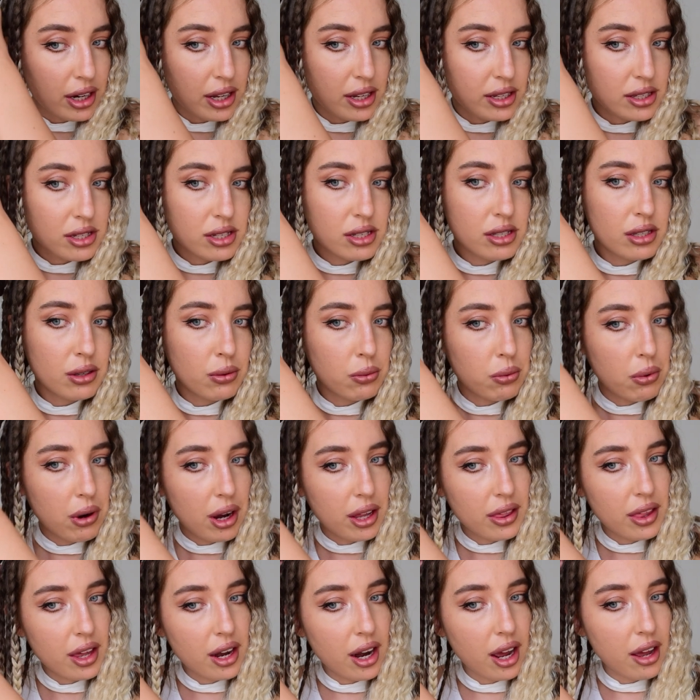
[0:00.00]
It's the
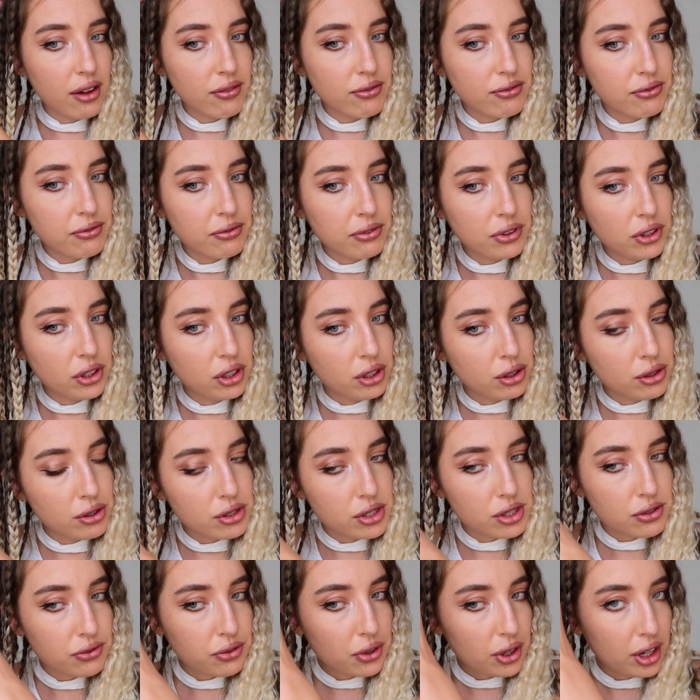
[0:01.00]
one that I've
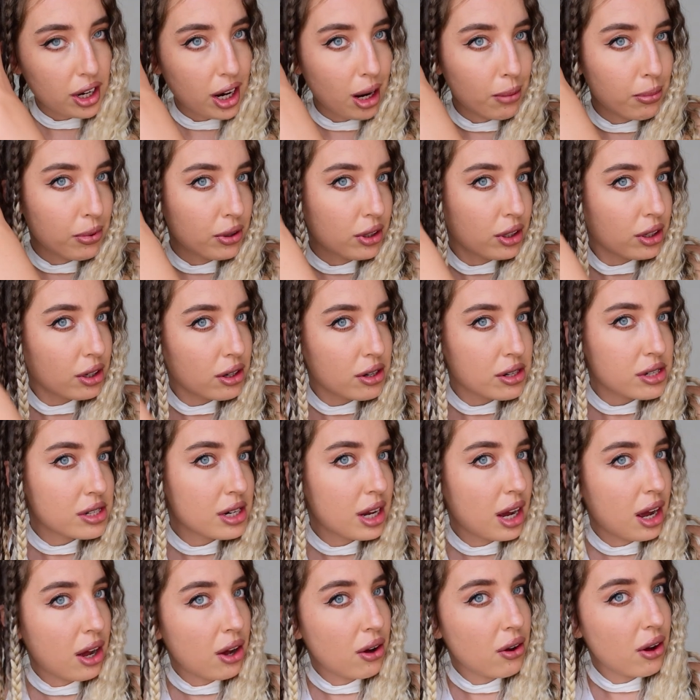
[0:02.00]
used for a couple years
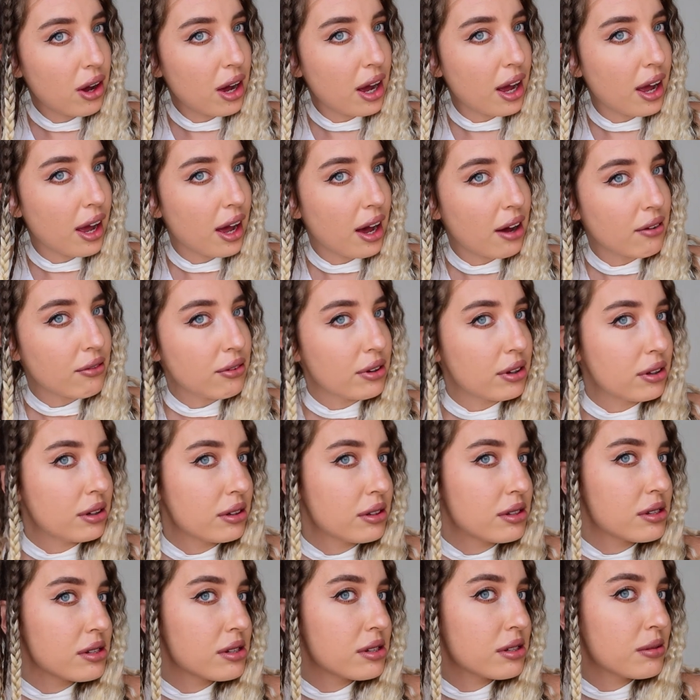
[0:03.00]
now. I
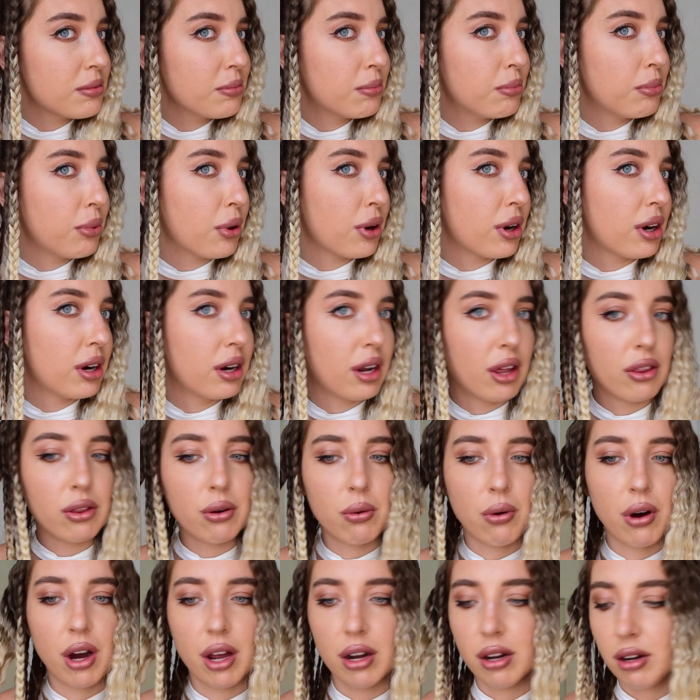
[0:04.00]
haven't bought another
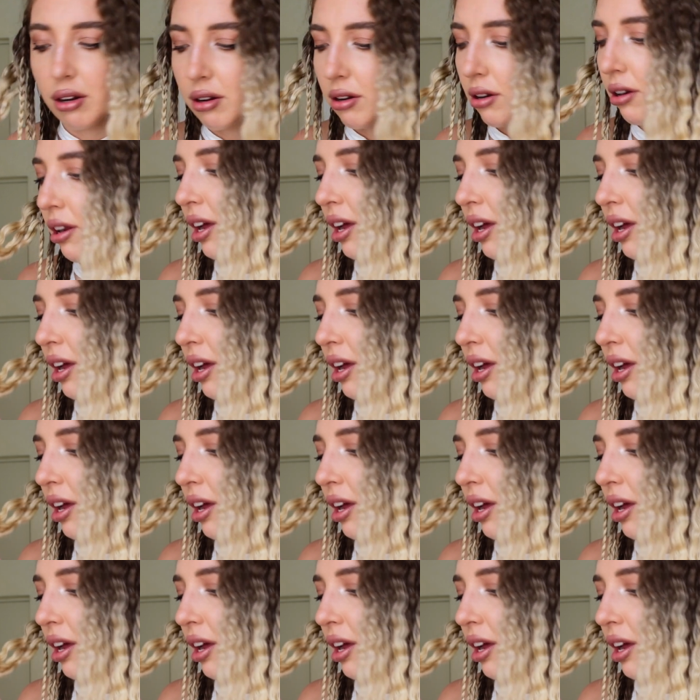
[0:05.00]
one.